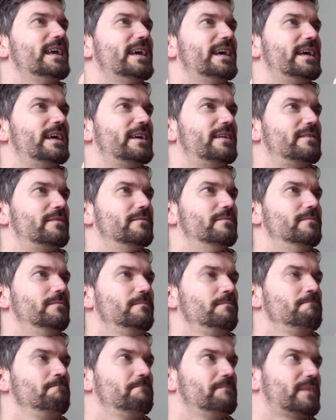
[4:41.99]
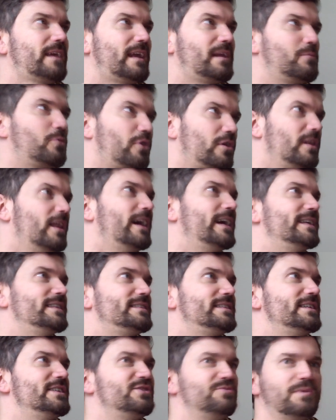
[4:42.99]
and getting more
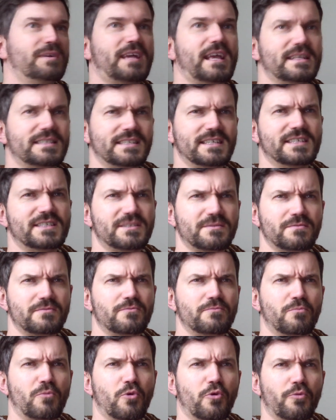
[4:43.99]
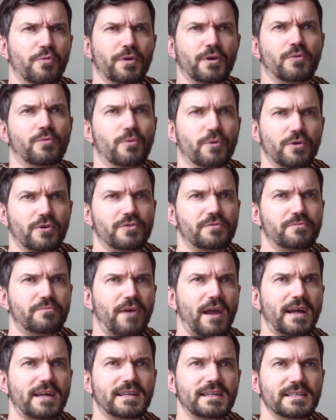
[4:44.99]
clients is what gets us more real world
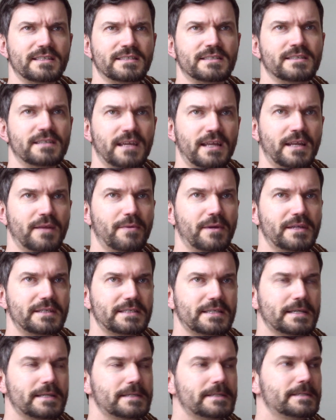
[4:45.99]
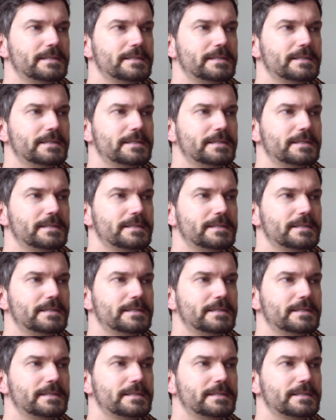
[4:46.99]
practice anyways.